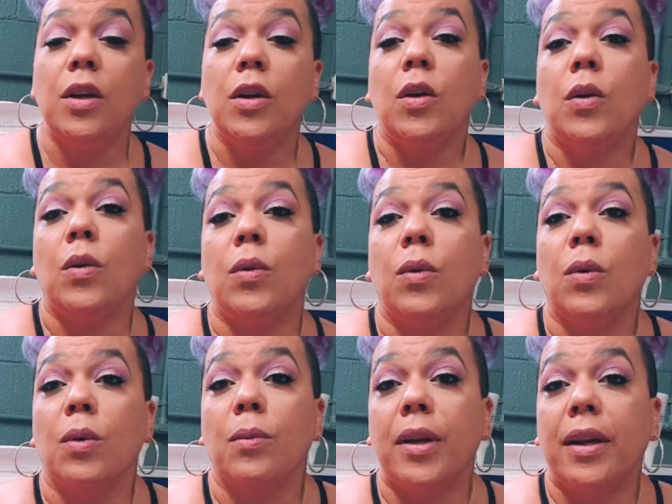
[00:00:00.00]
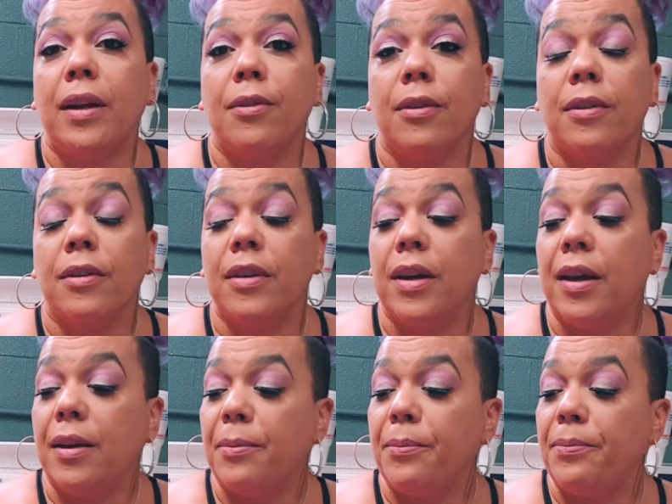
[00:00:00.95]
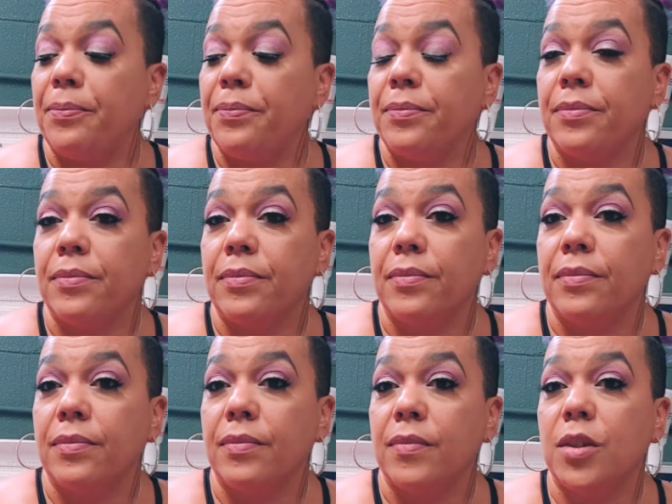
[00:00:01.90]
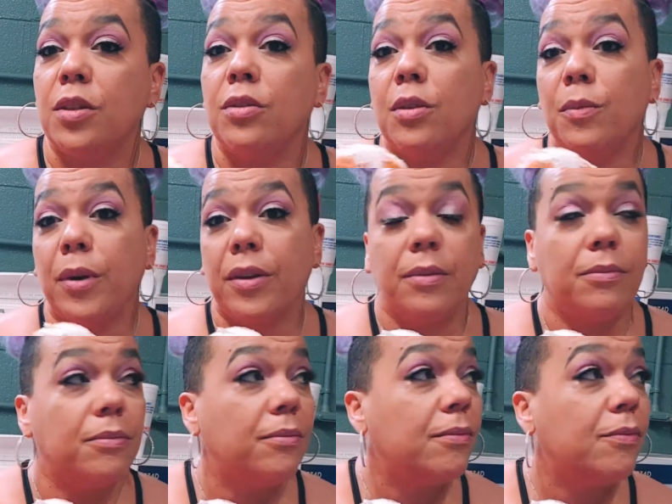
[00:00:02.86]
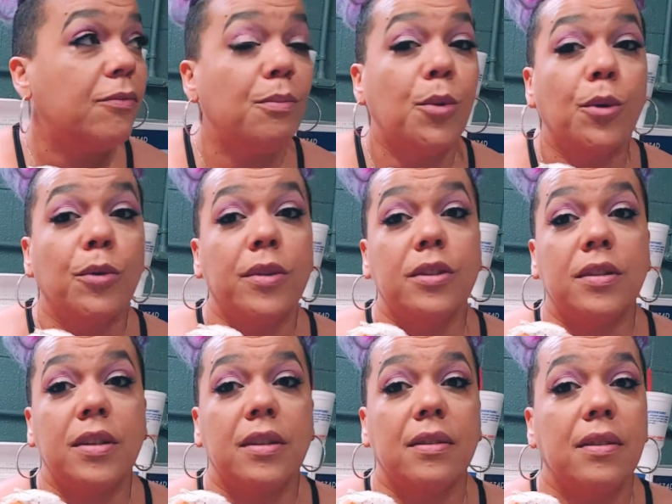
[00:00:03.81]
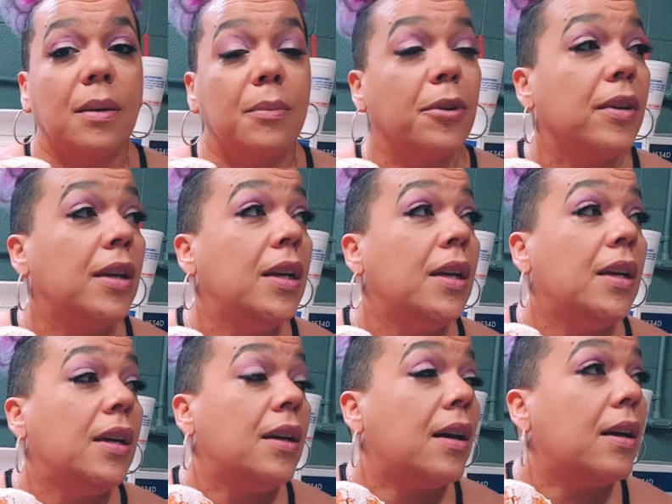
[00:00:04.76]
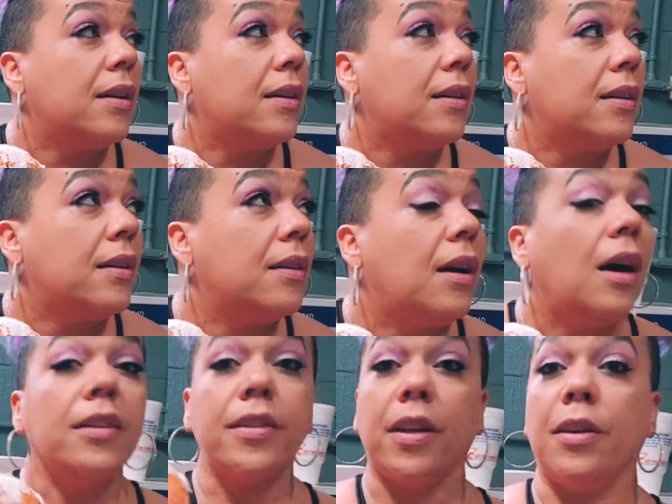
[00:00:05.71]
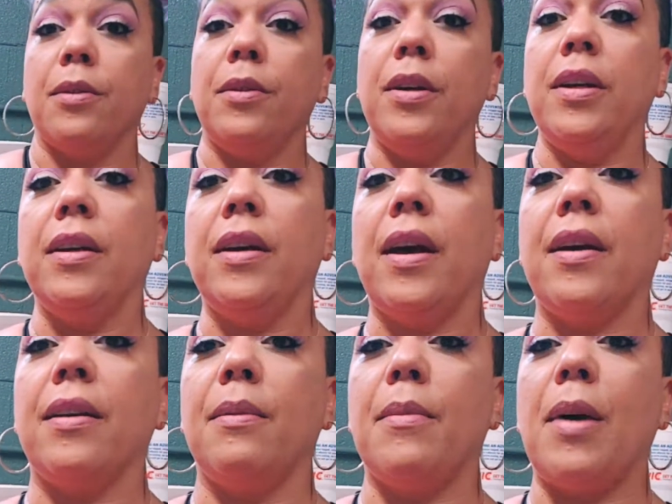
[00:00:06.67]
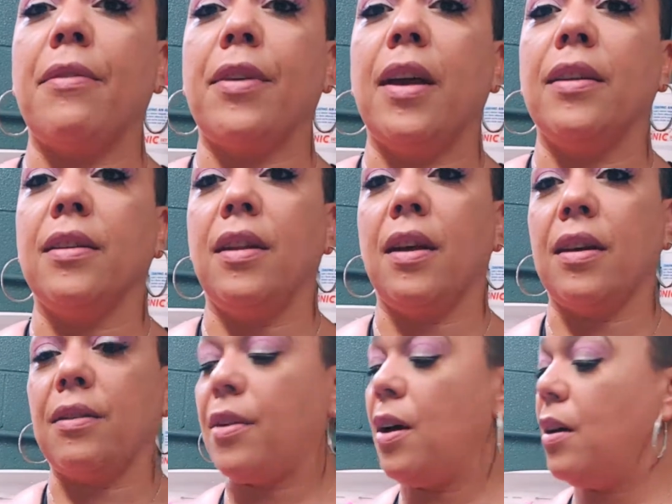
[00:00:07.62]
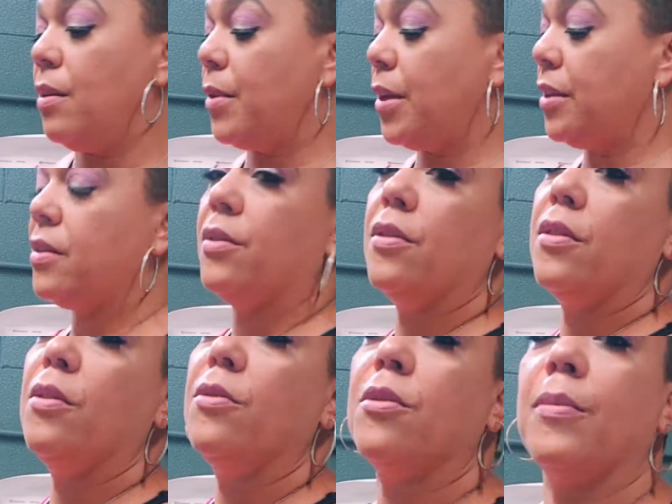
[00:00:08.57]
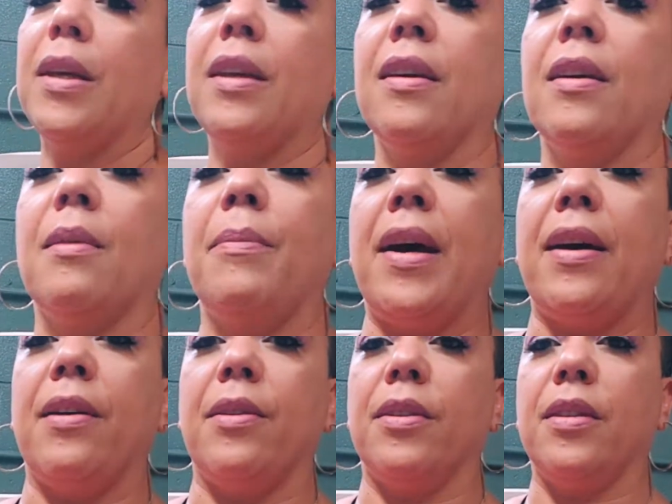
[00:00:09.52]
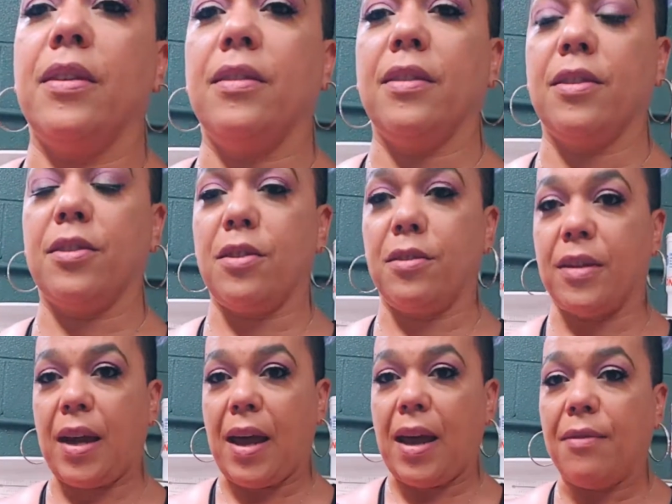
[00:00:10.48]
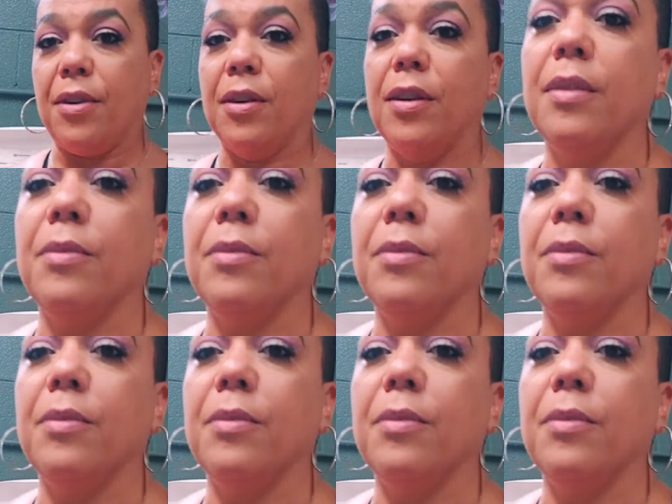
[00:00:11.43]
or whatever, so you can wear them more than just in the summer. Also, I've gotten a lot of comments on social media about the shirt that I have on,